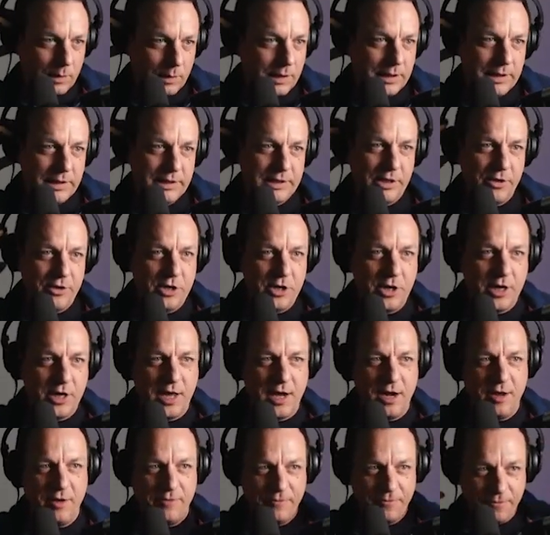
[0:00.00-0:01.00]
So you
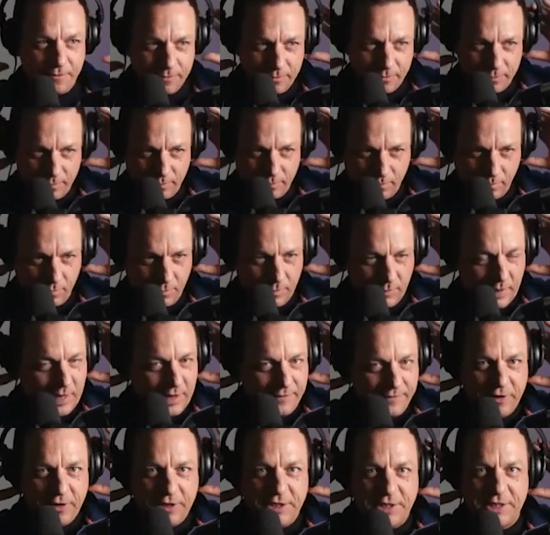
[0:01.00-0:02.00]
kind of,
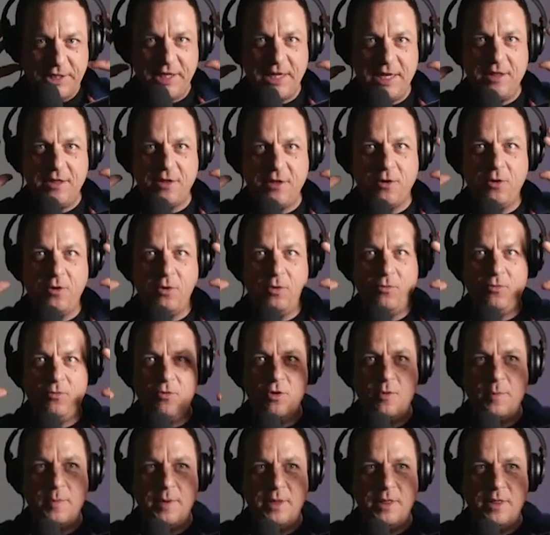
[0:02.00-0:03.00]
if you see the whole
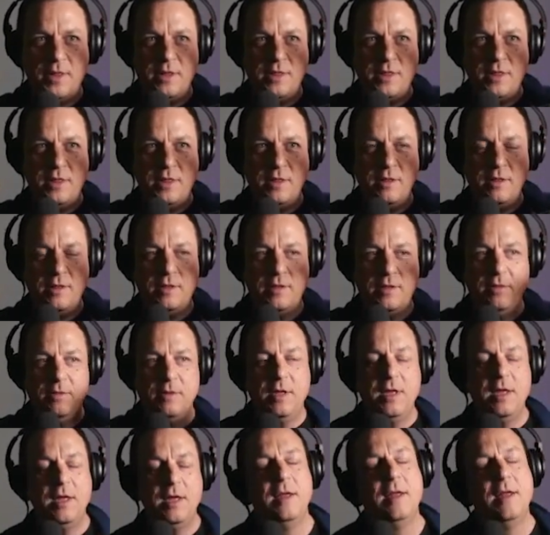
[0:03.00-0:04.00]
room, and
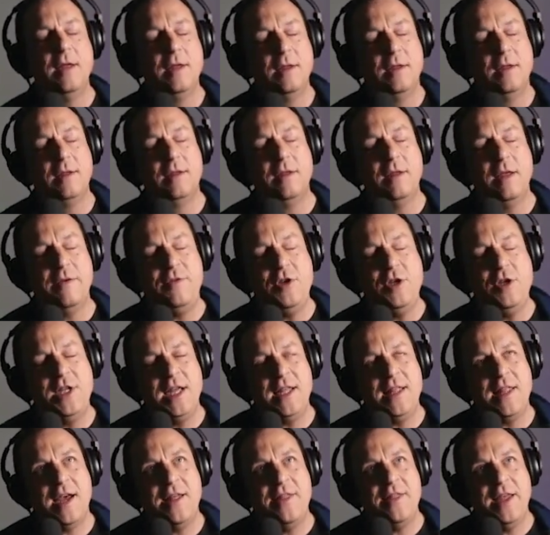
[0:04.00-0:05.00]
if you
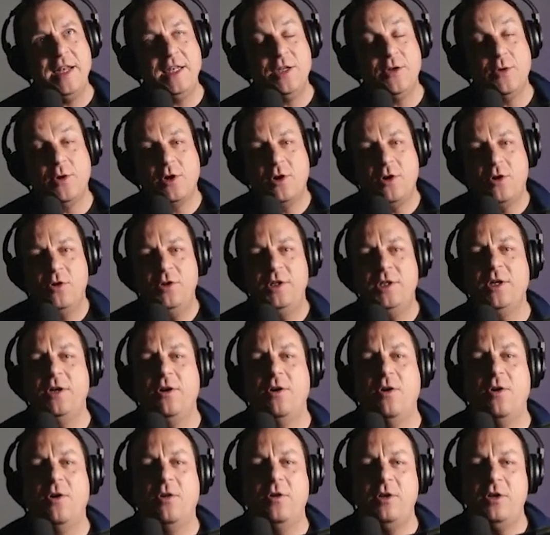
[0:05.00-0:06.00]
take that then to a concert
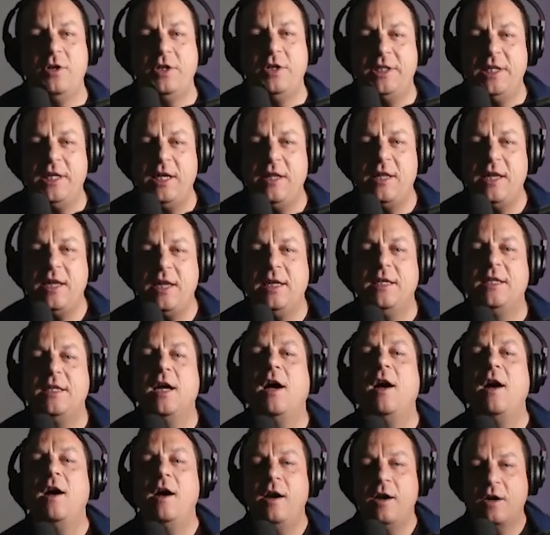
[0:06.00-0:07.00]
hall and you see the
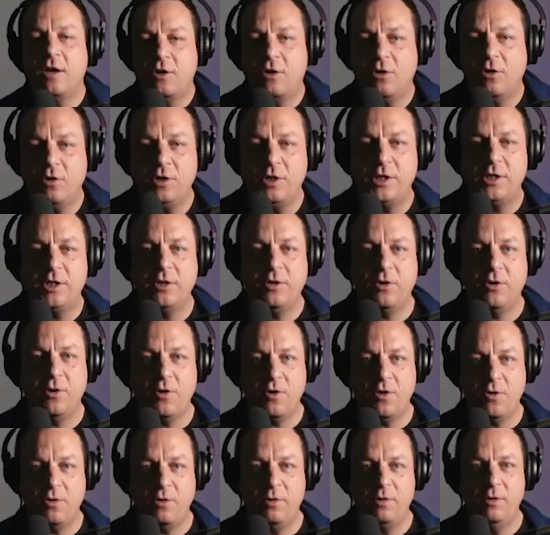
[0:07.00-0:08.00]
entire concert
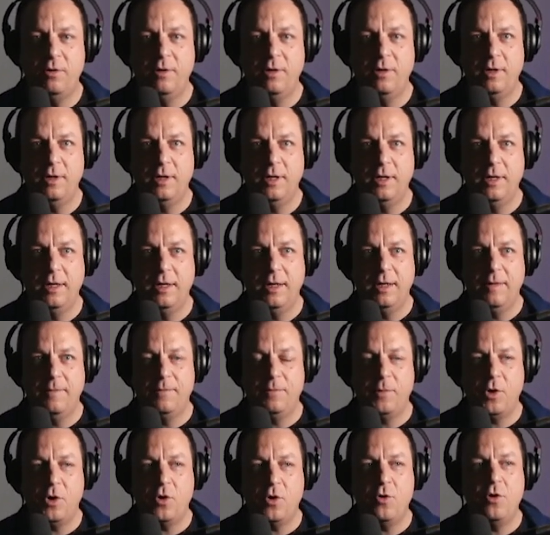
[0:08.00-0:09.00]
hall
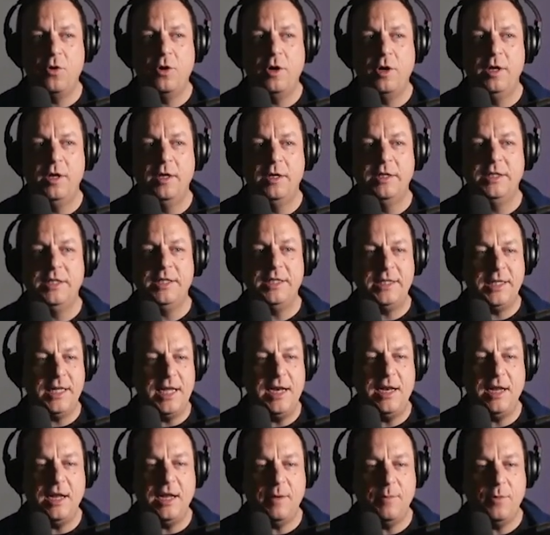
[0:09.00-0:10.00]
or
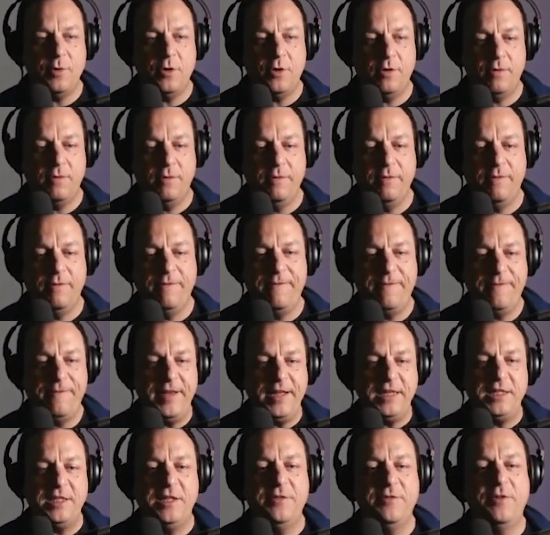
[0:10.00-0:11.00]
stadium or
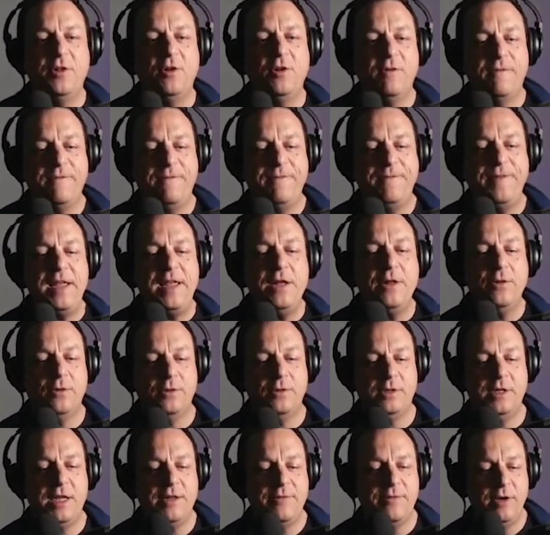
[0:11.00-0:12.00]
festival or
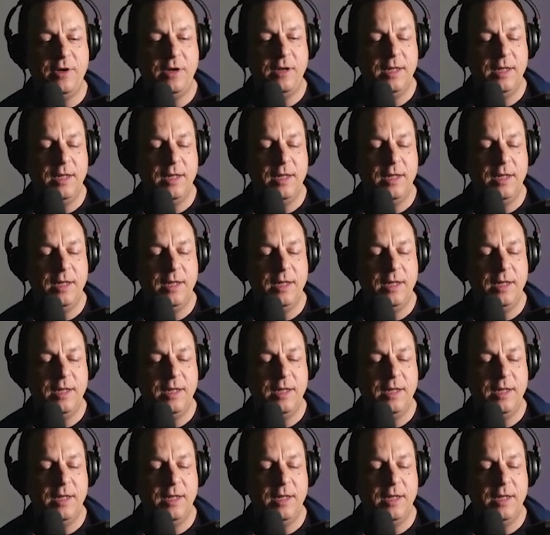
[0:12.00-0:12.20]
field even,